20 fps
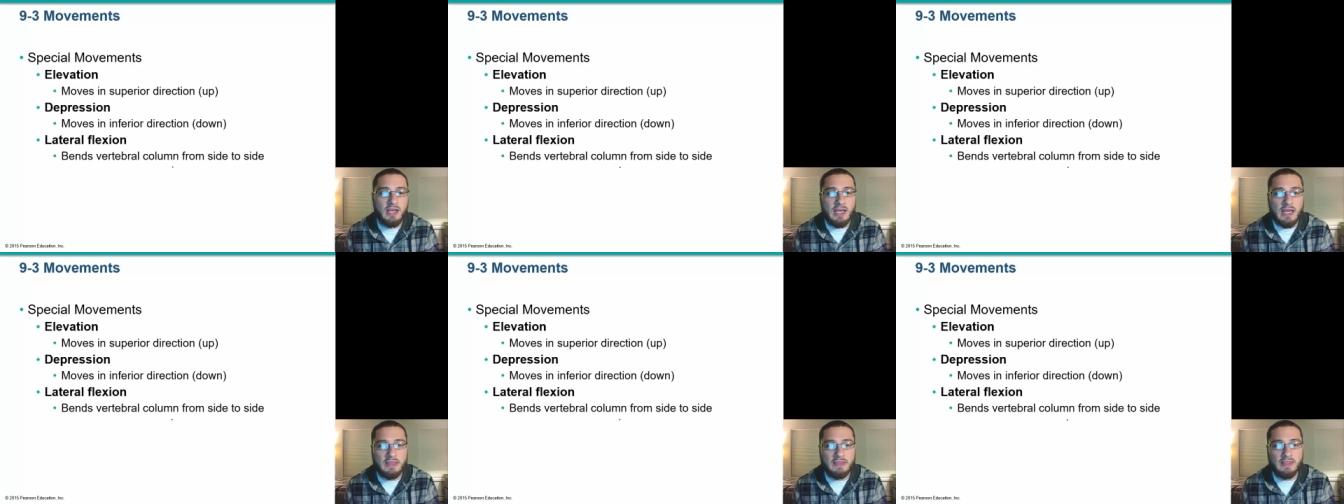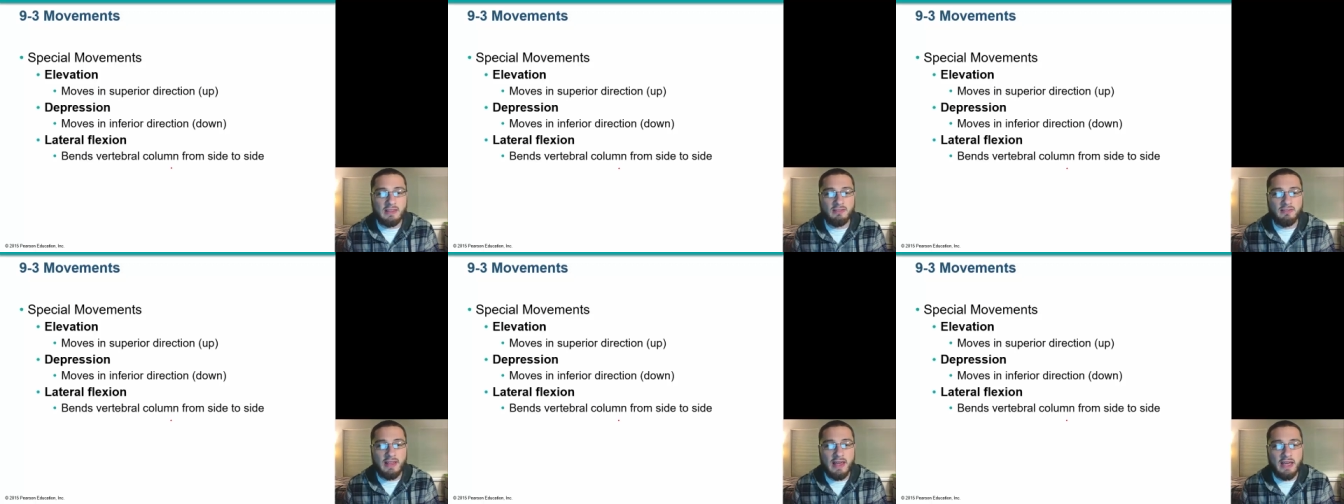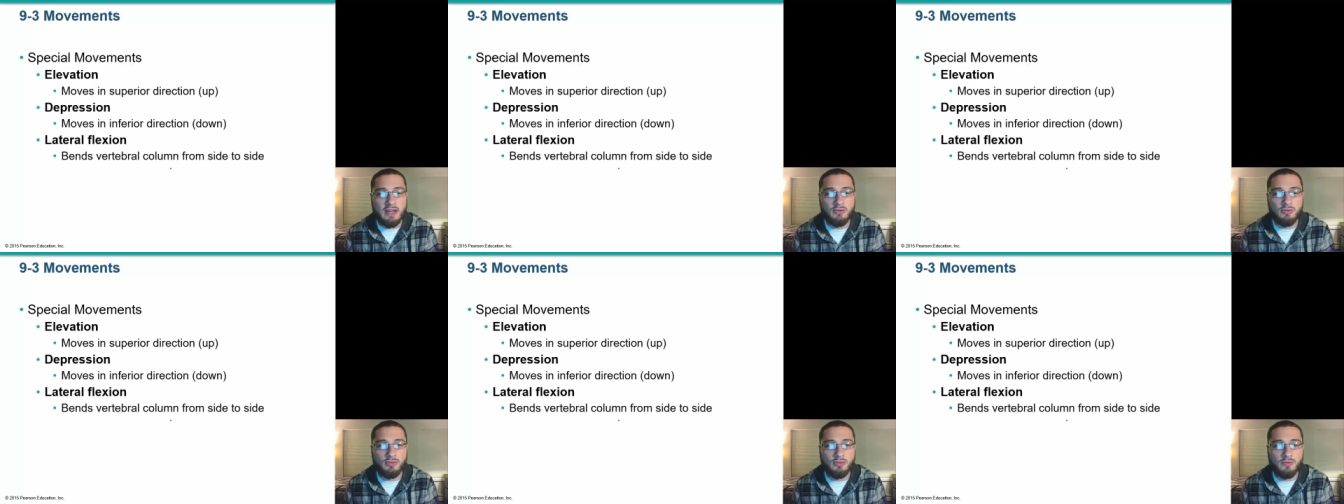And then
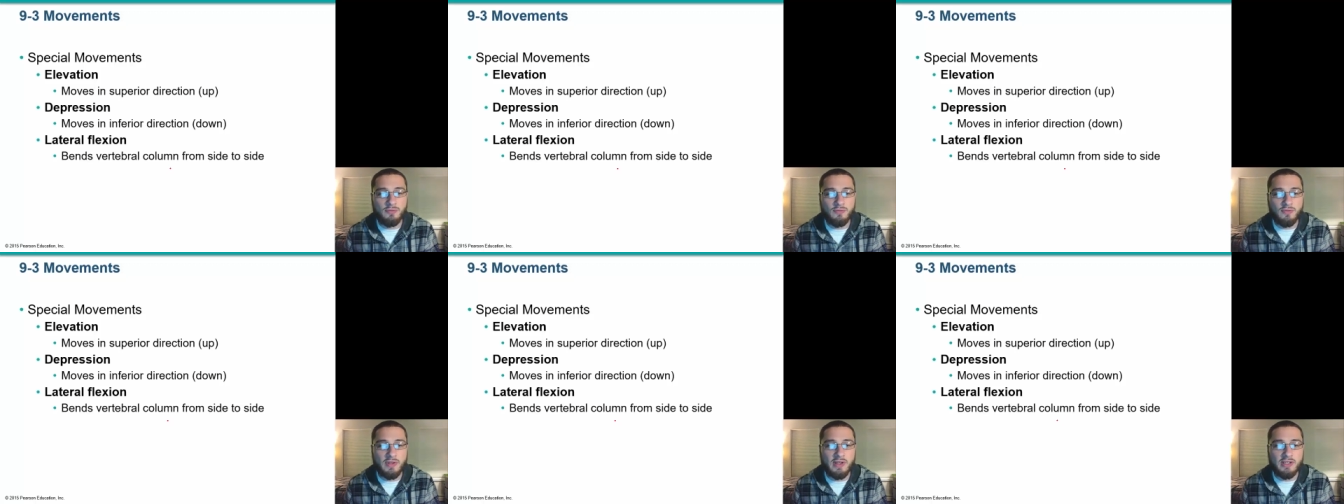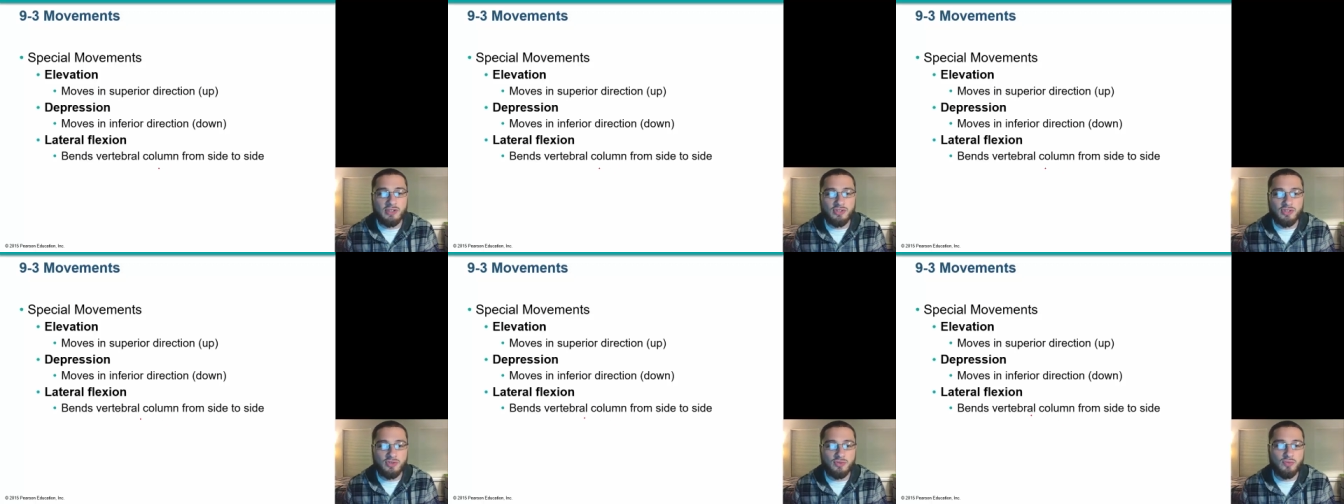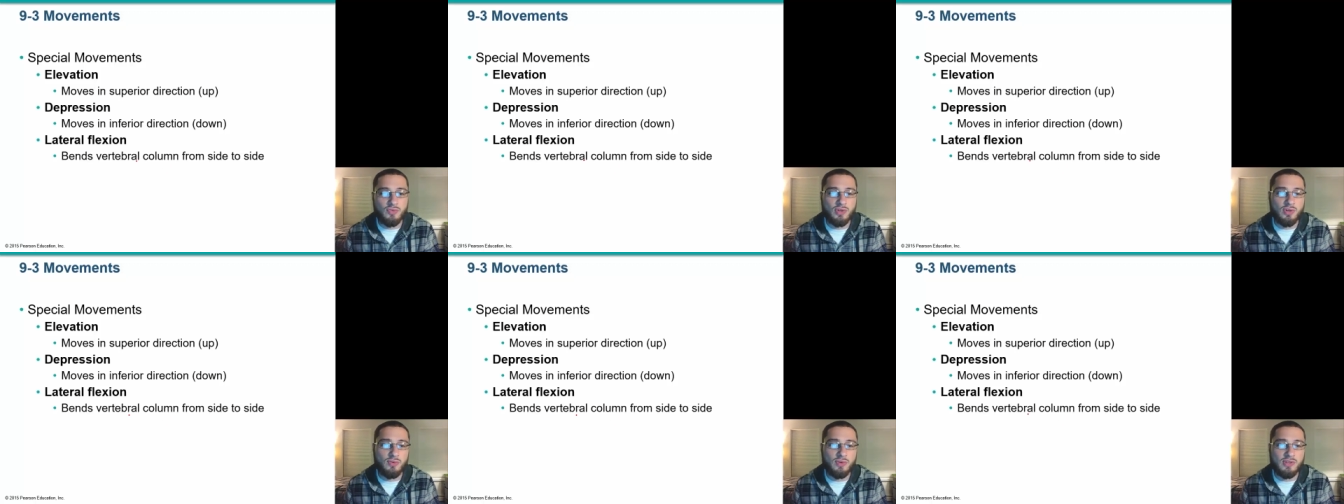lateral flexion,
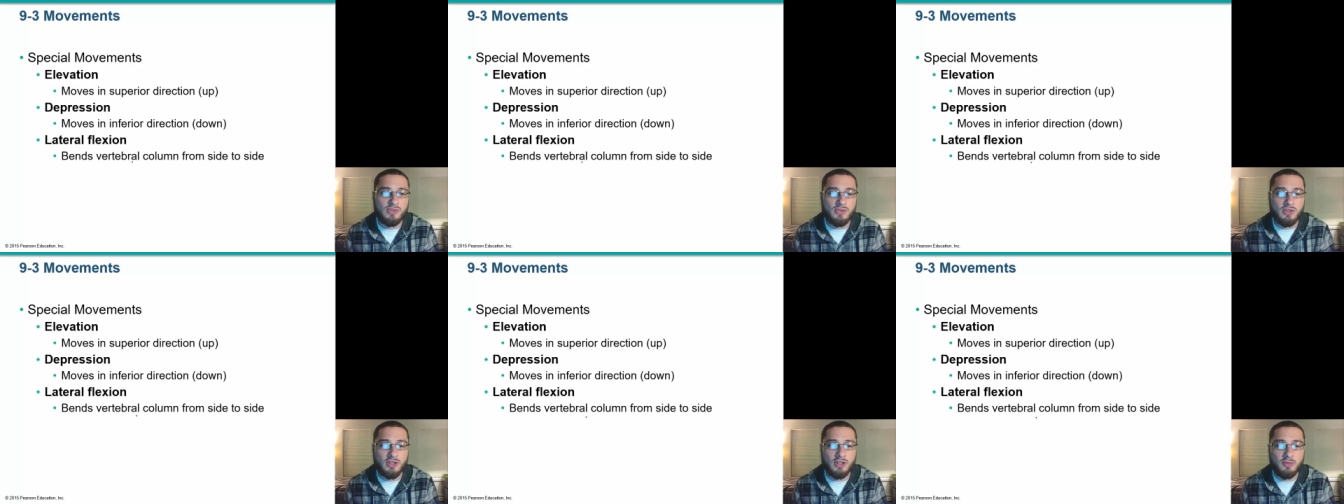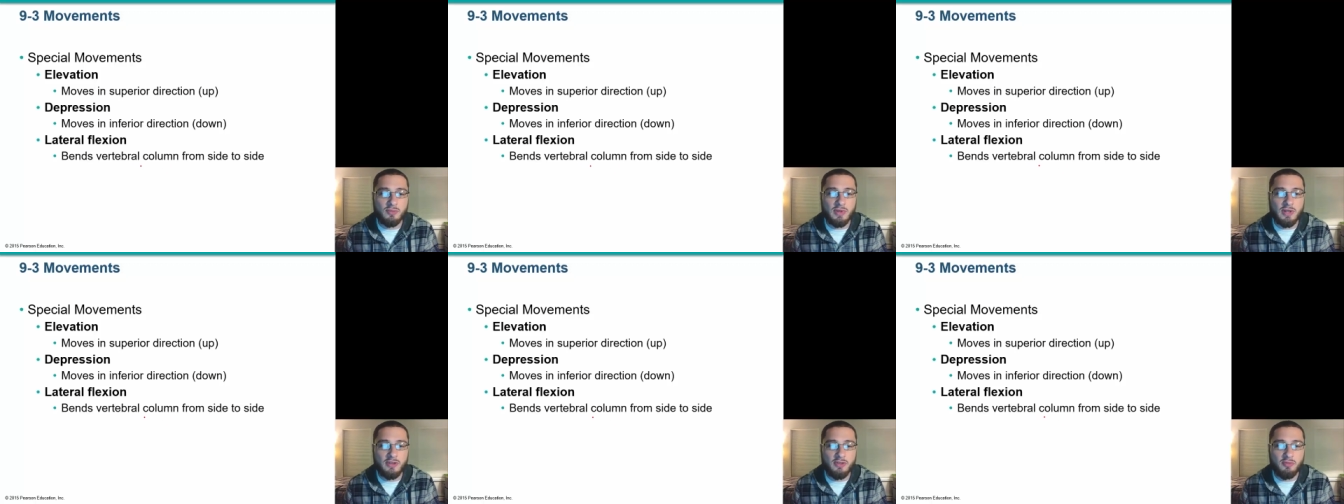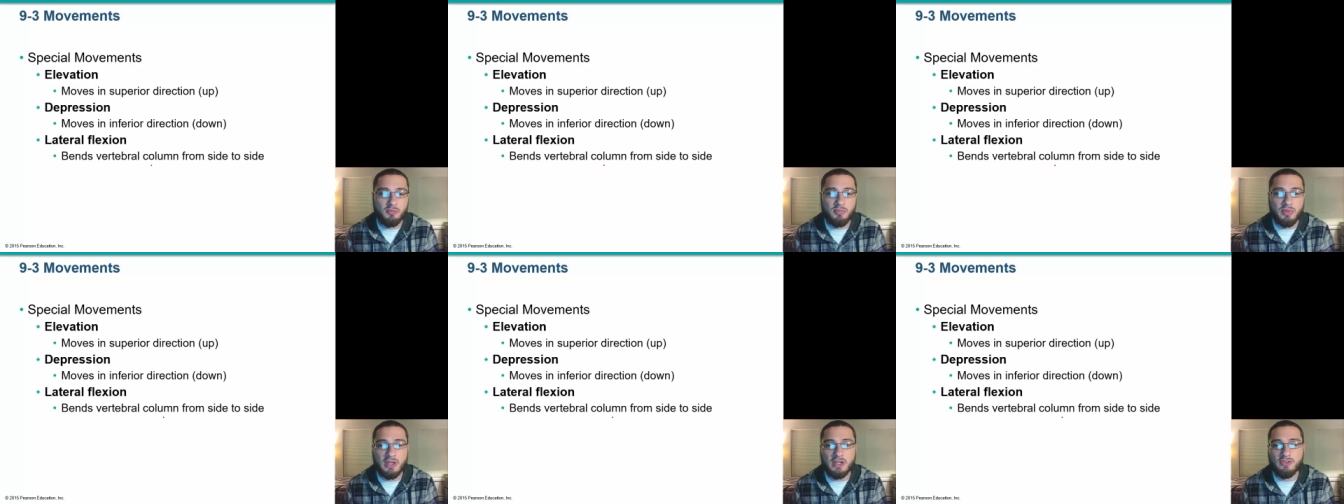where we talk about the
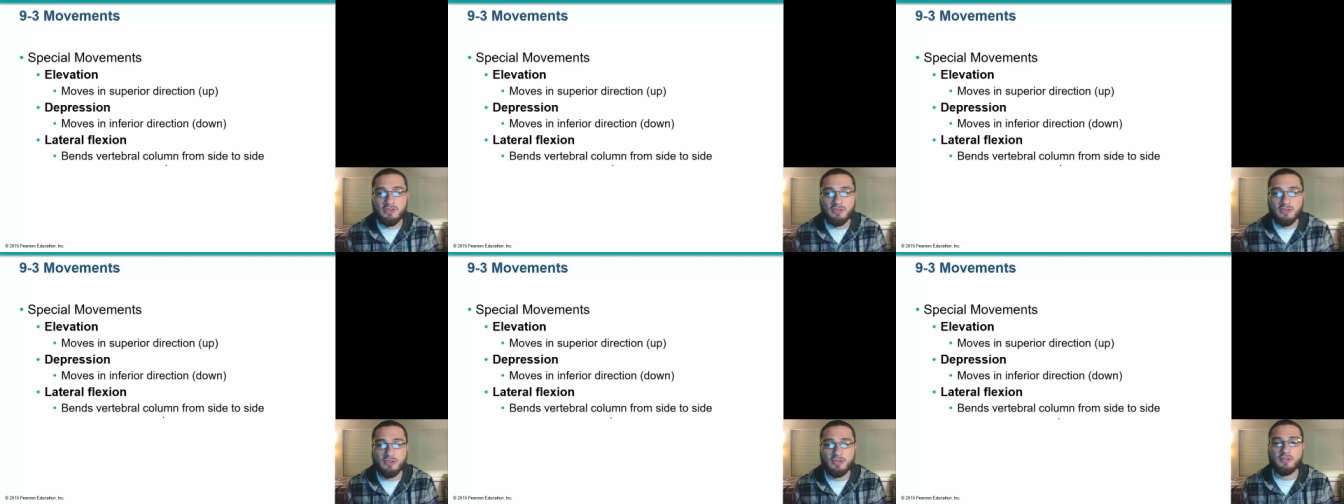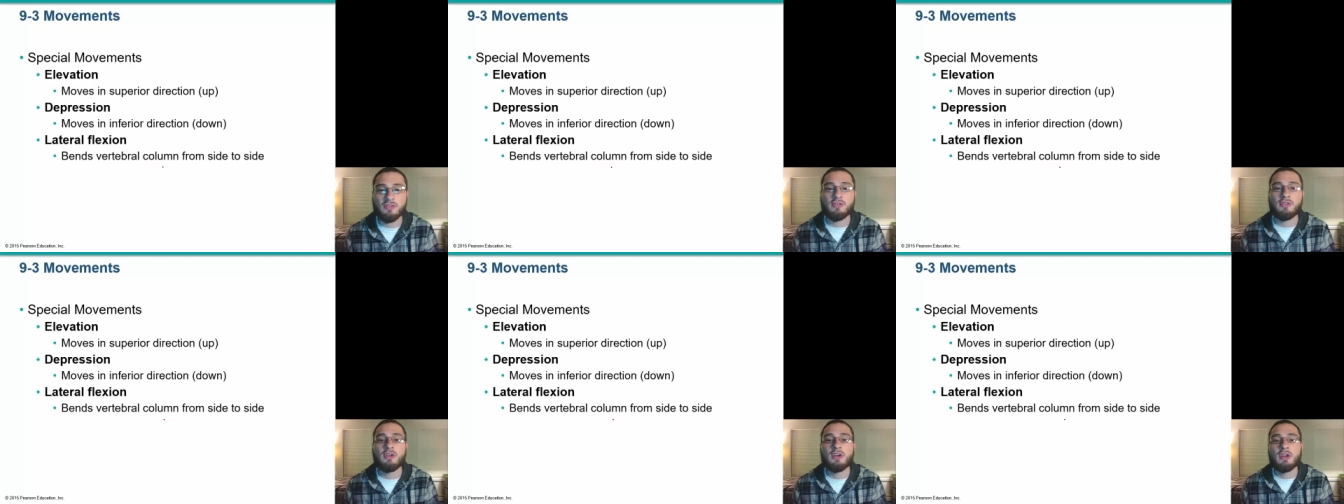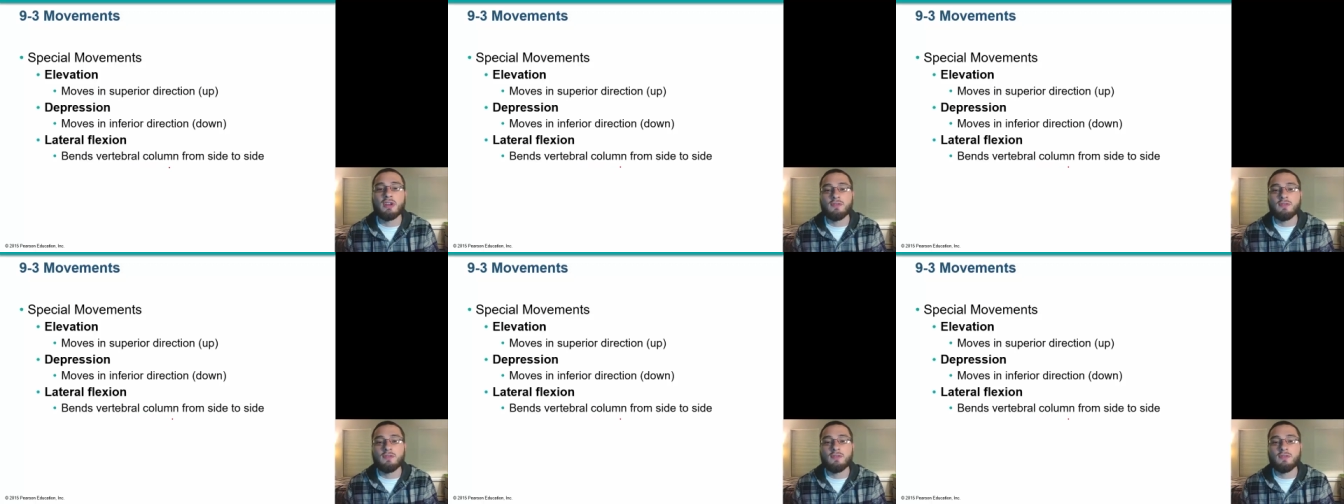bends of the